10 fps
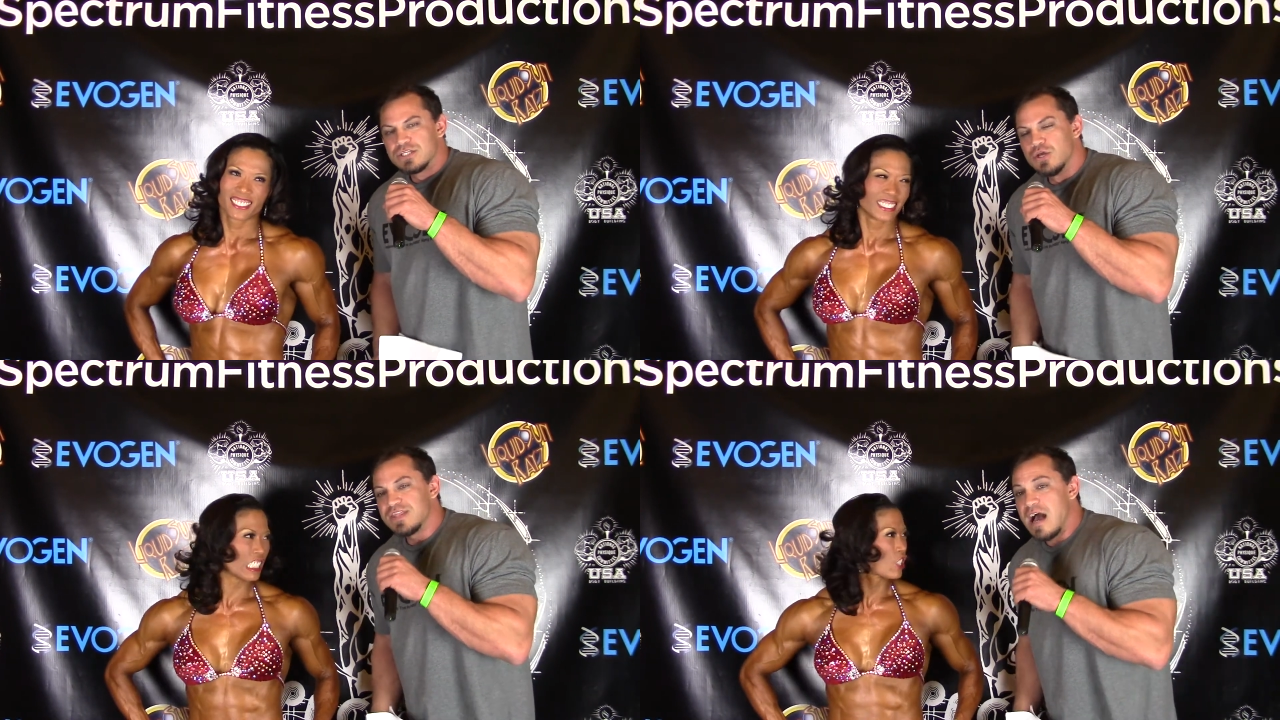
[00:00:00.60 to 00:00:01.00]

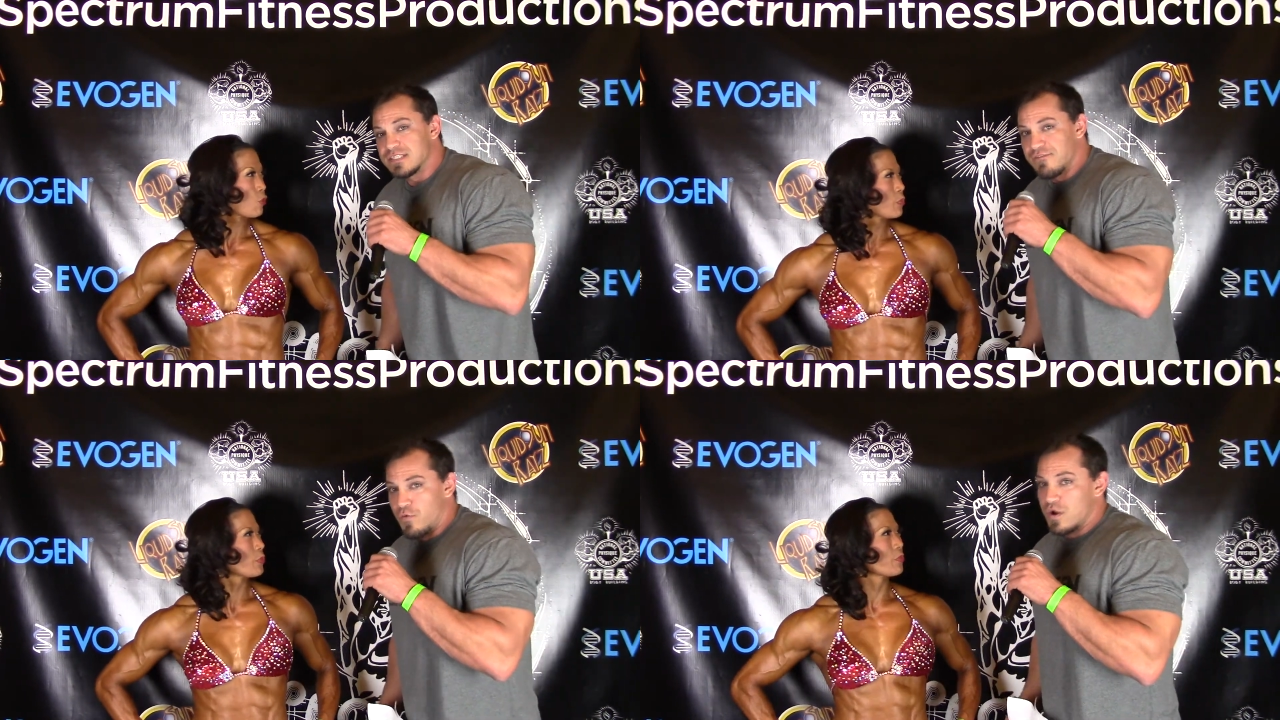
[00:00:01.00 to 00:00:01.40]

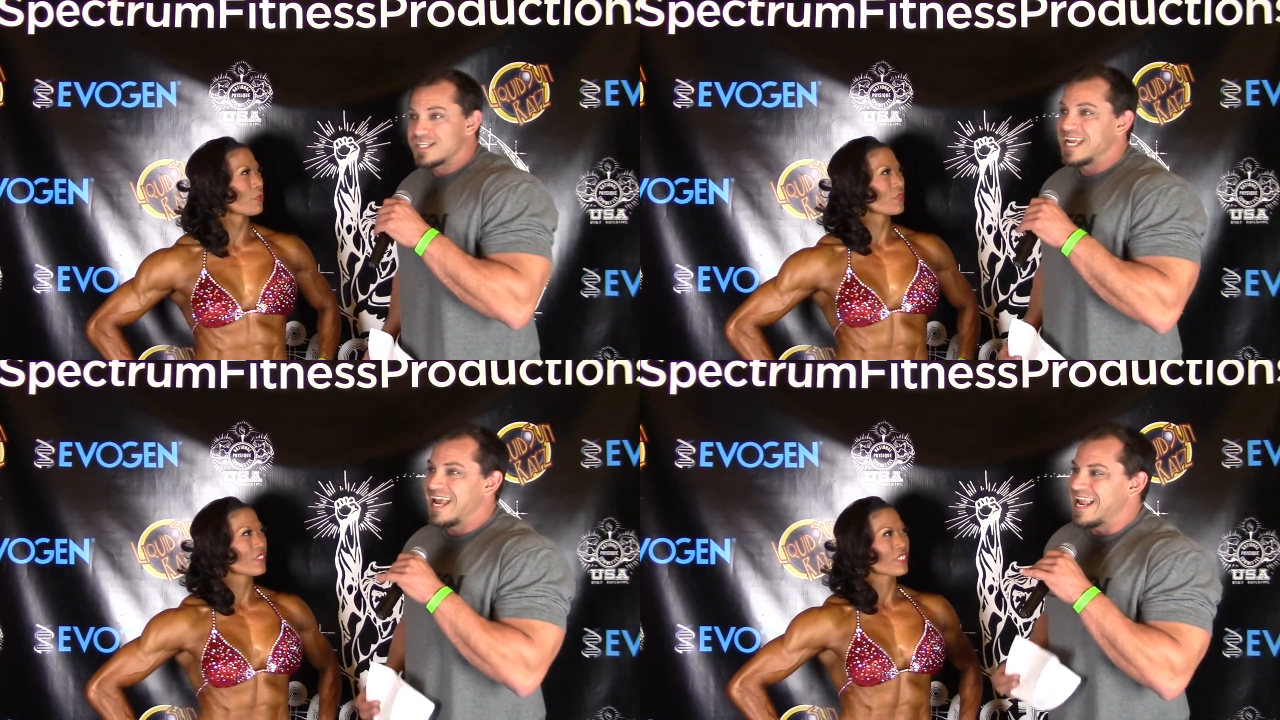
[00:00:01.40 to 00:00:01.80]

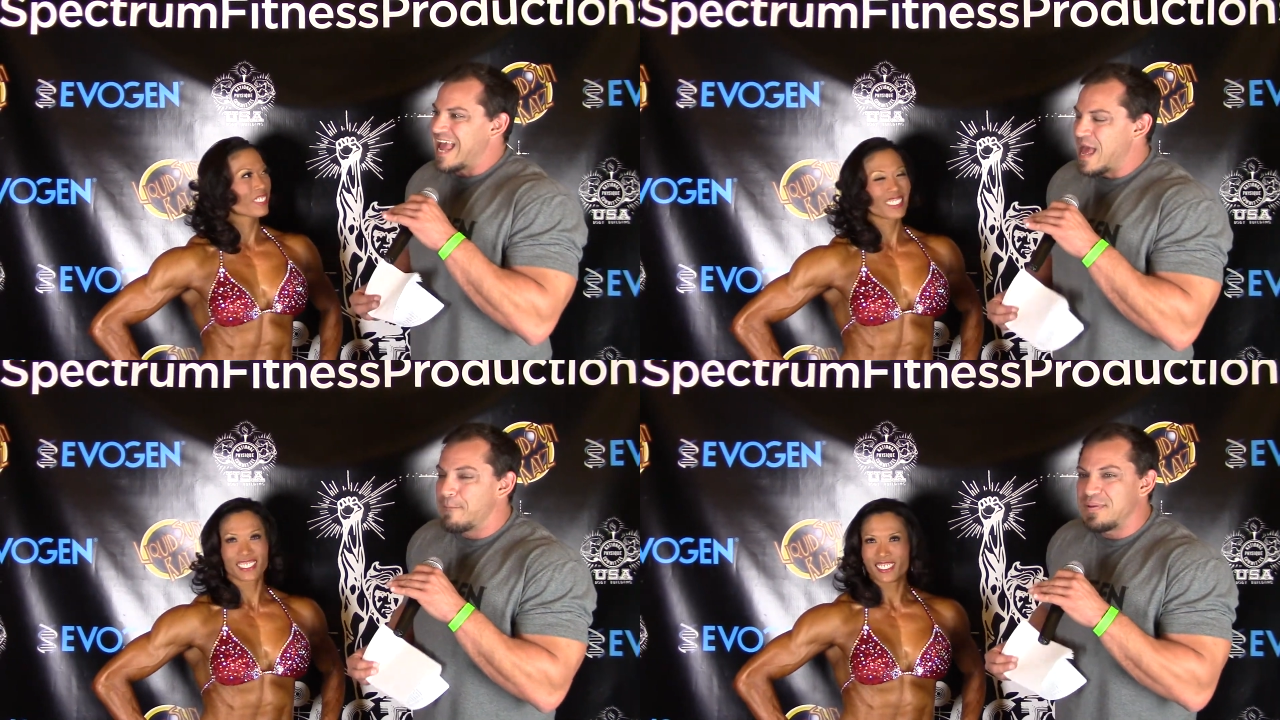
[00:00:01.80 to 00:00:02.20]
Speaker 1: 2014
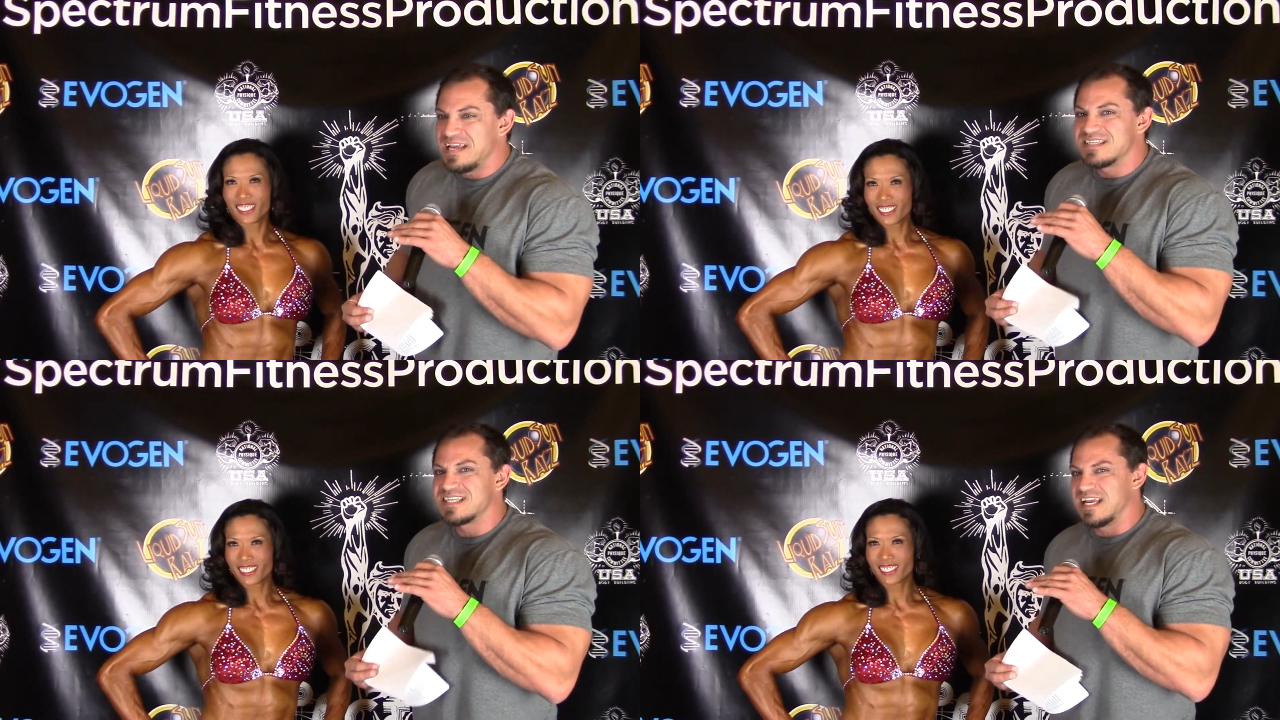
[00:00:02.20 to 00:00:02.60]

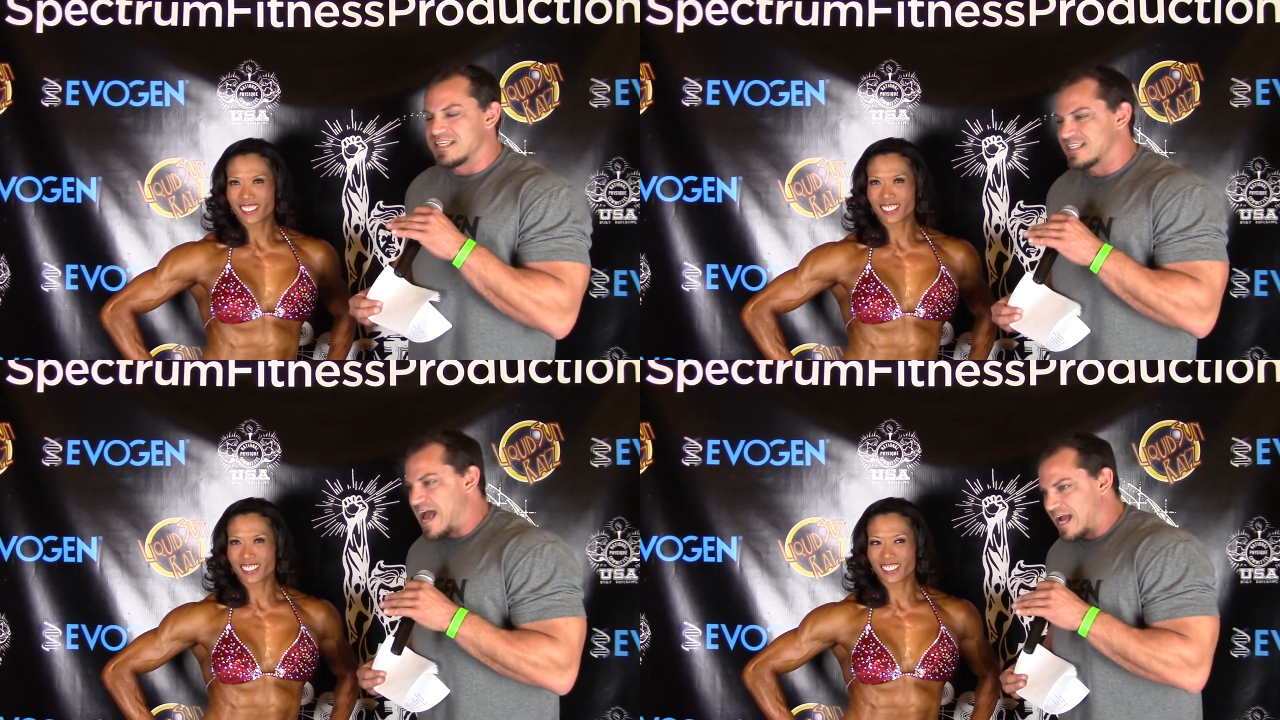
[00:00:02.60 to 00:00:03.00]
NPC
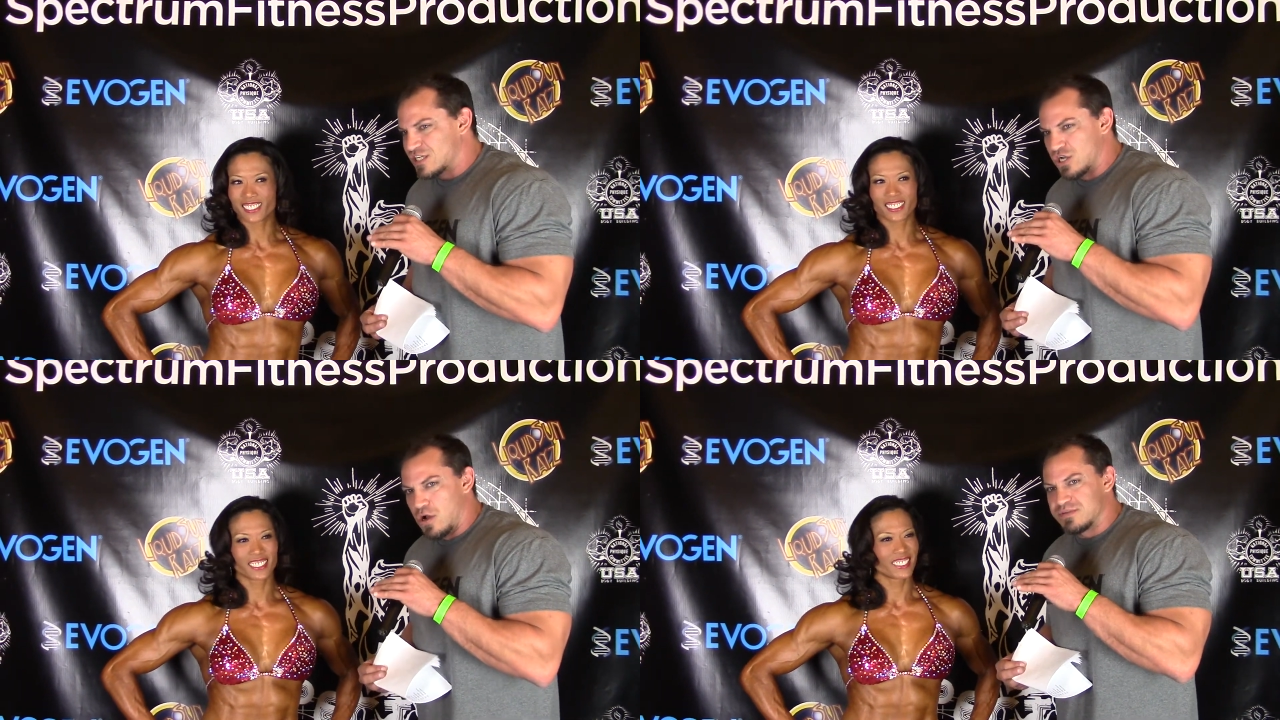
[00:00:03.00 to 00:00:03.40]
Sac
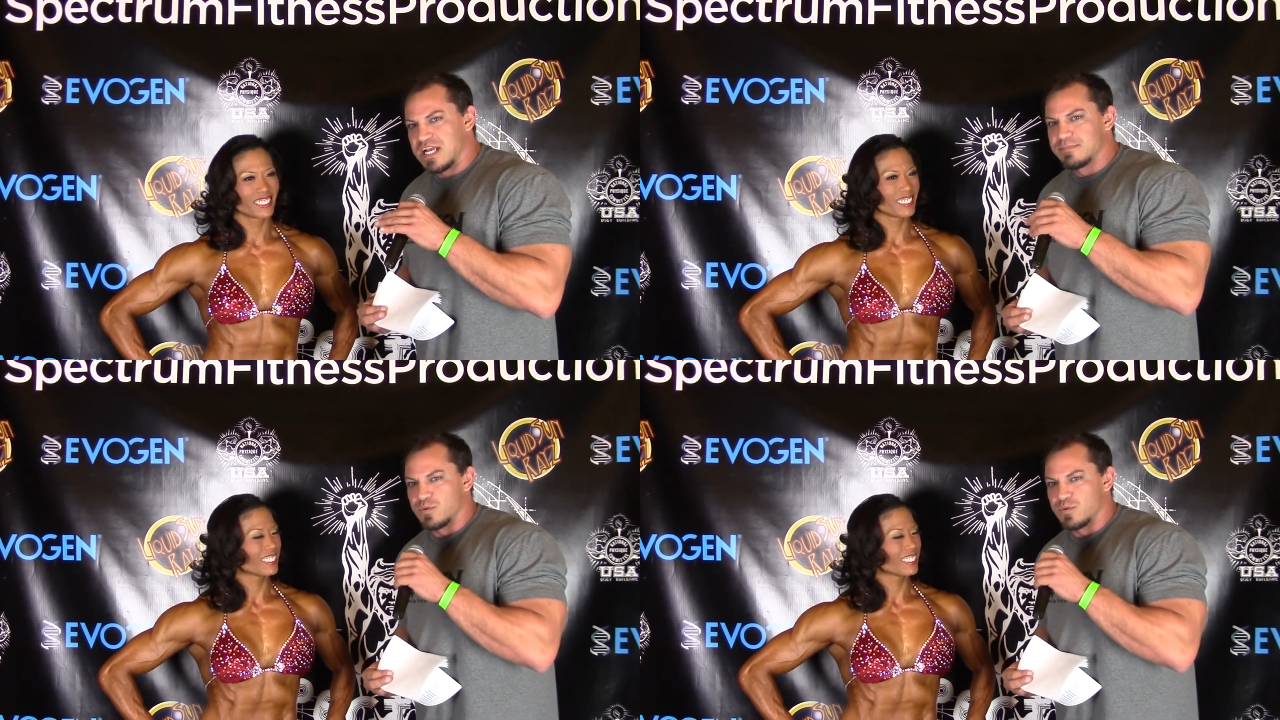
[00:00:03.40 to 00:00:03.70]
Show. I'm Shem